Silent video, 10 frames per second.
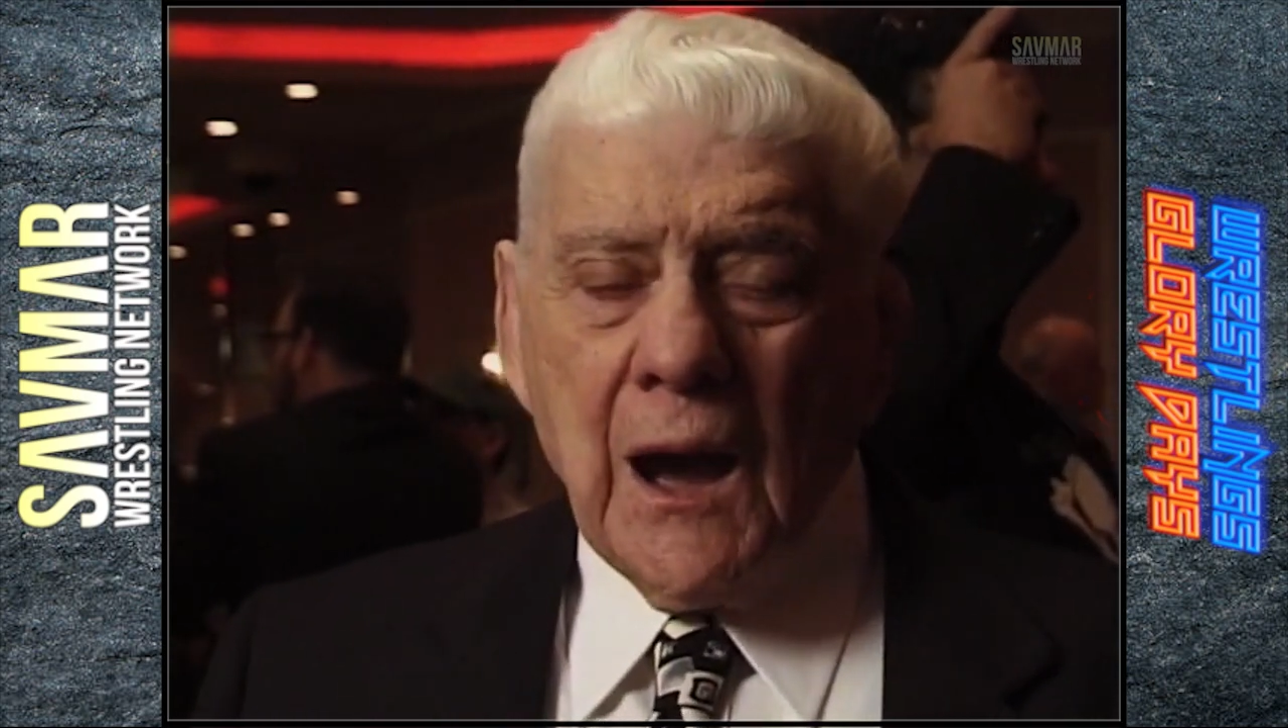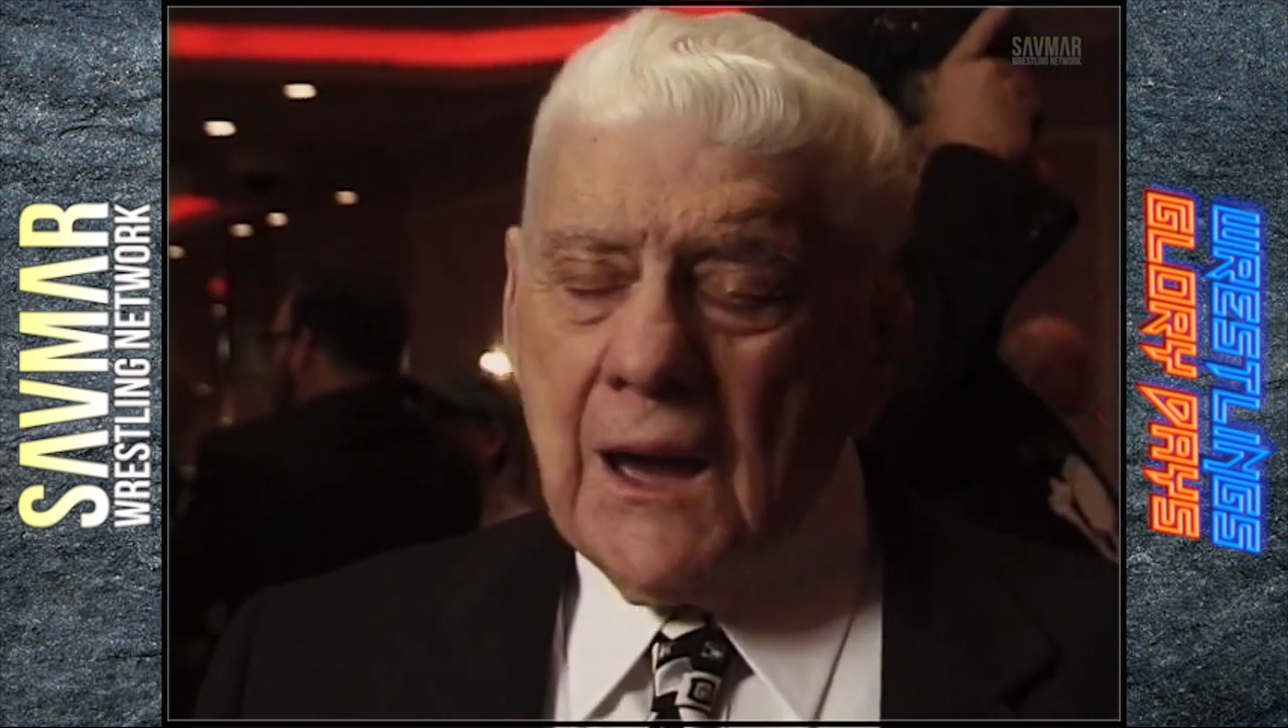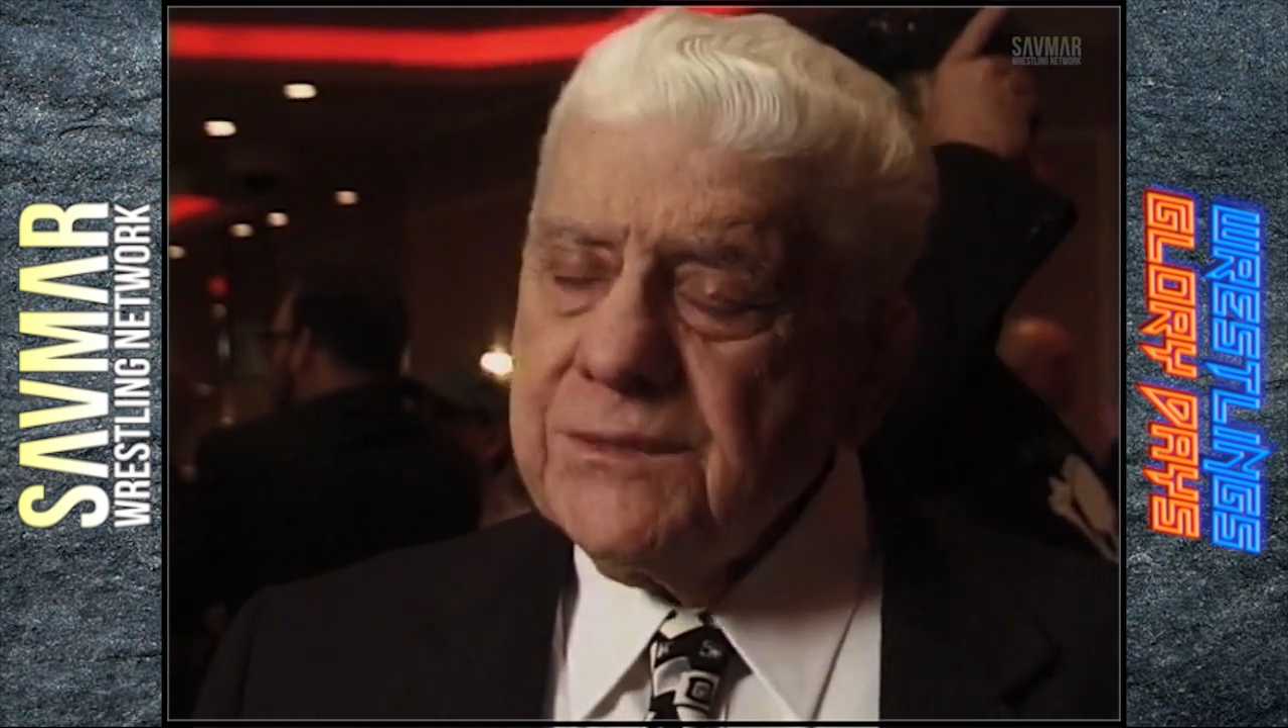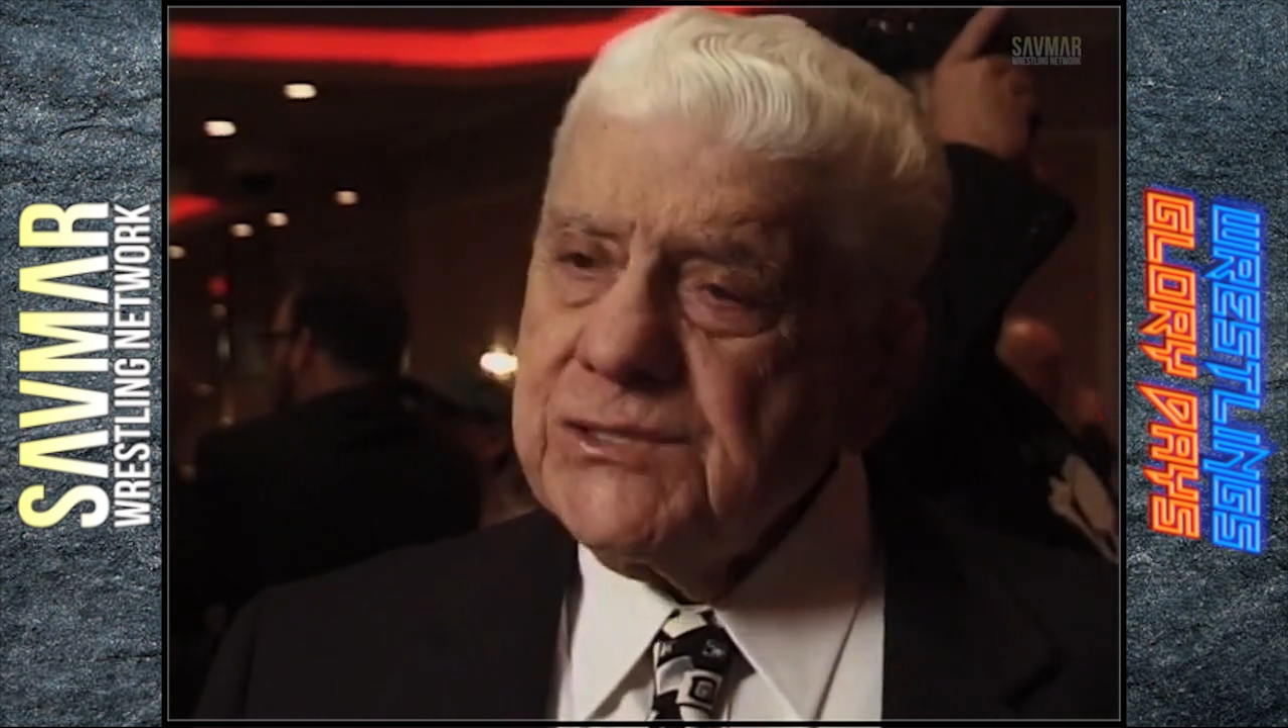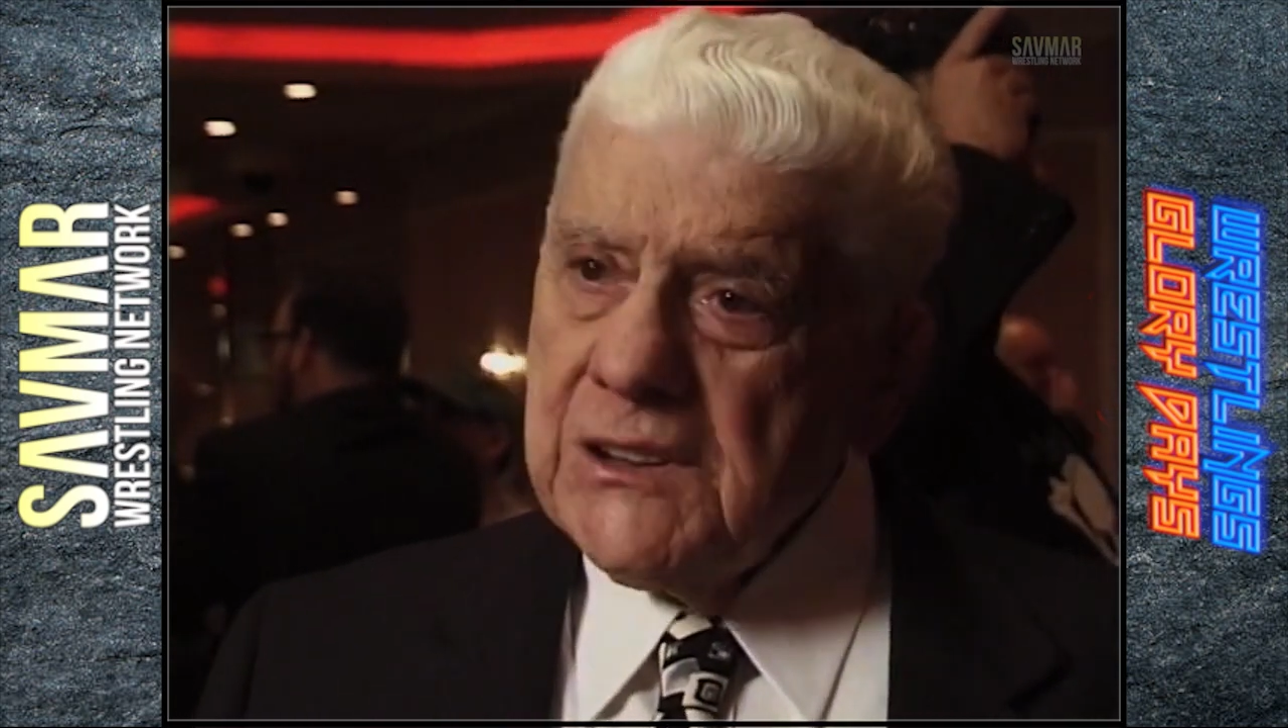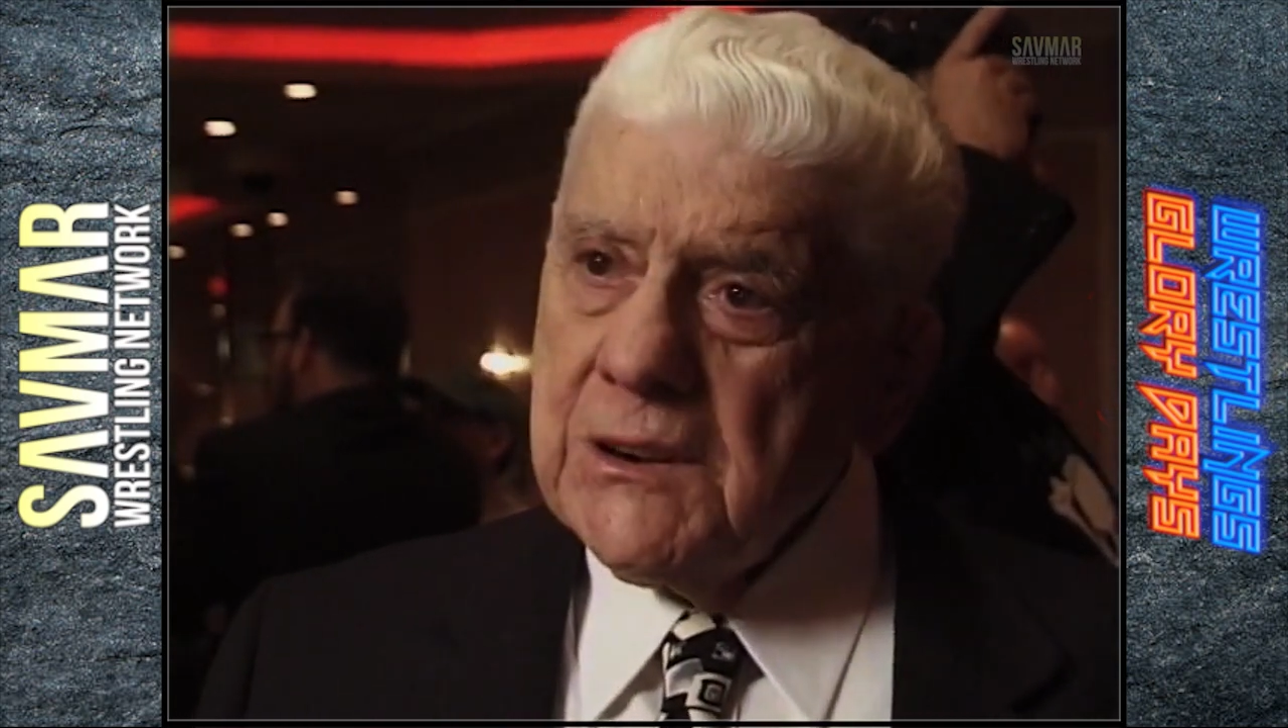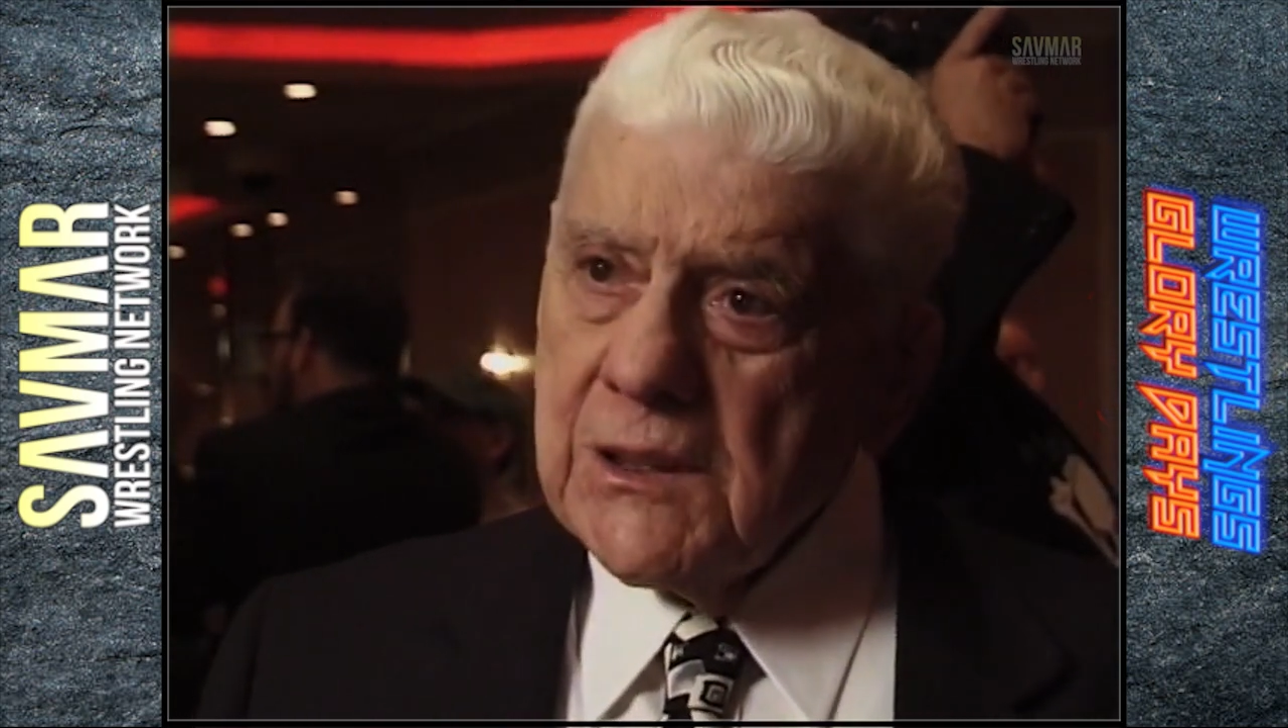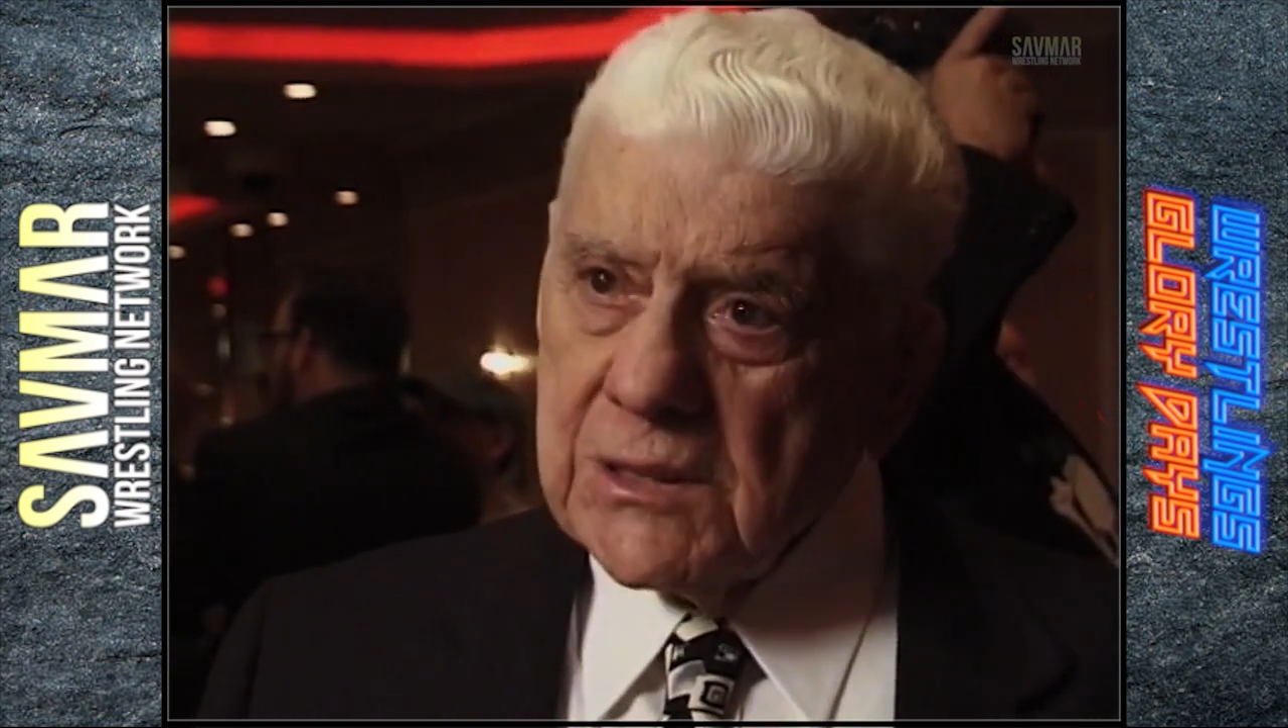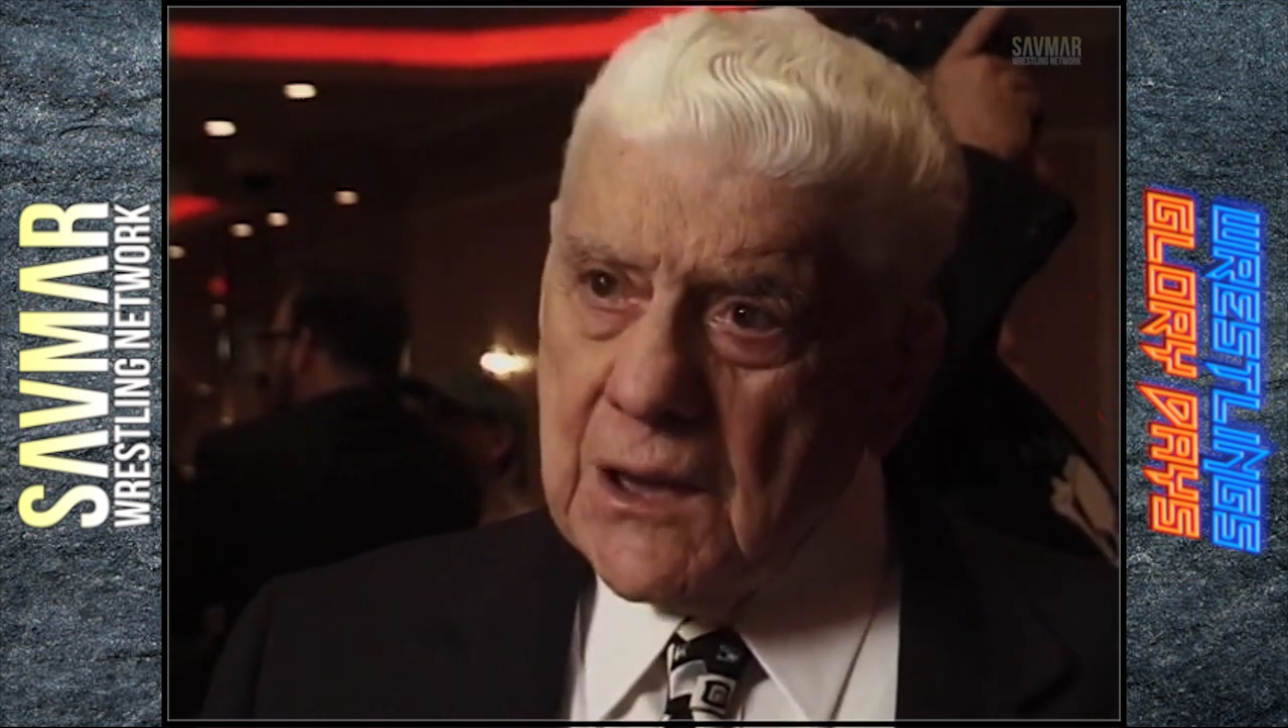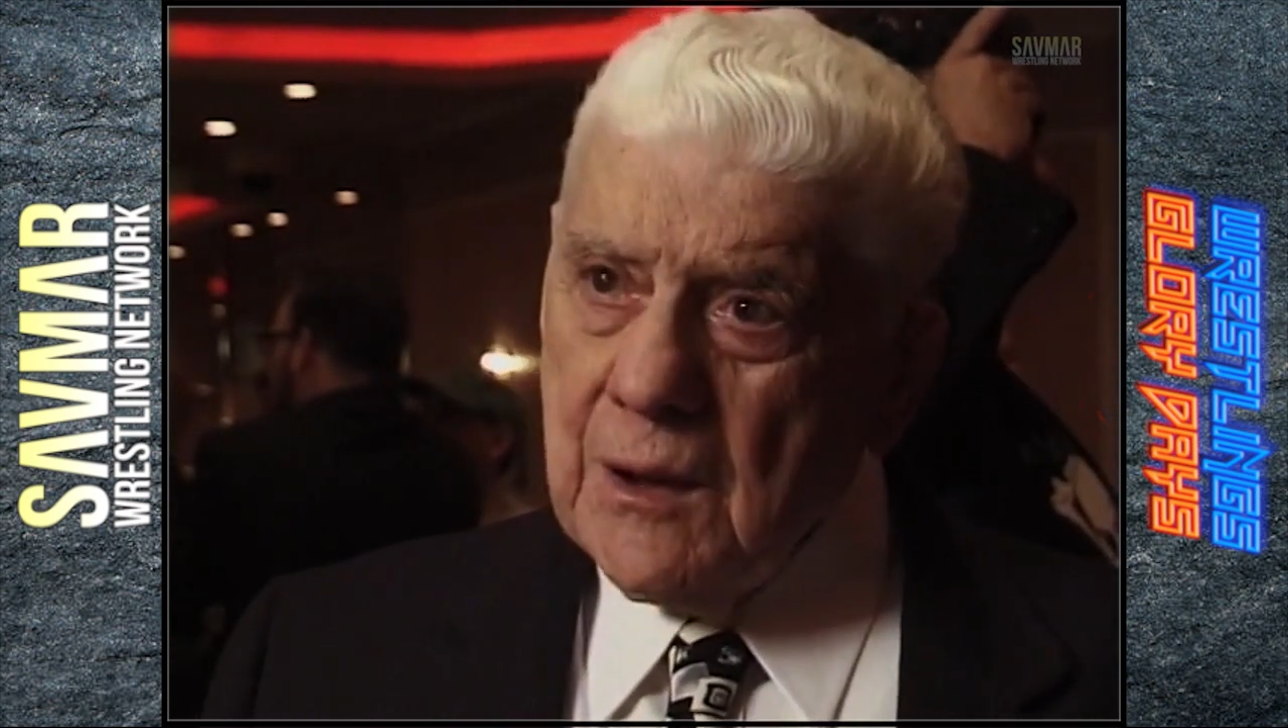I've seen it